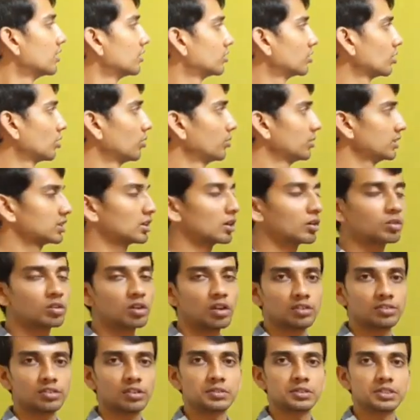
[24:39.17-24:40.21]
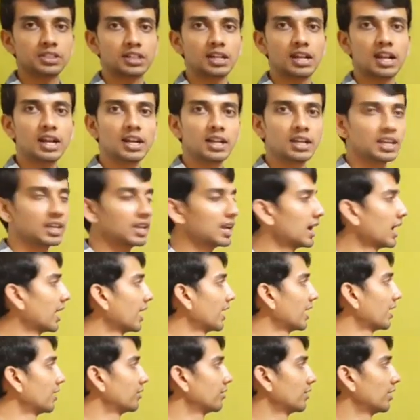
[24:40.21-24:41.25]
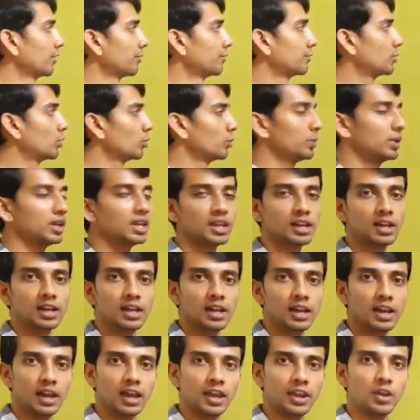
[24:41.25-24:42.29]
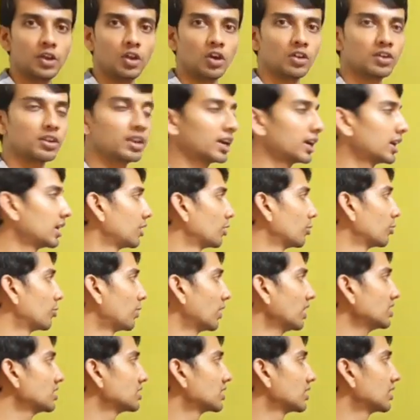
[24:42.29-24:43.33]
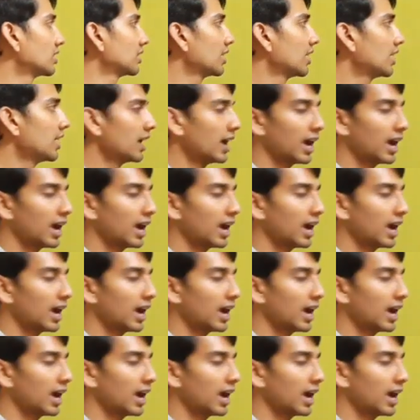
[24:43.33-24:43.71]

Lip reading: So without loss of generality, I have f to be a non-negative function,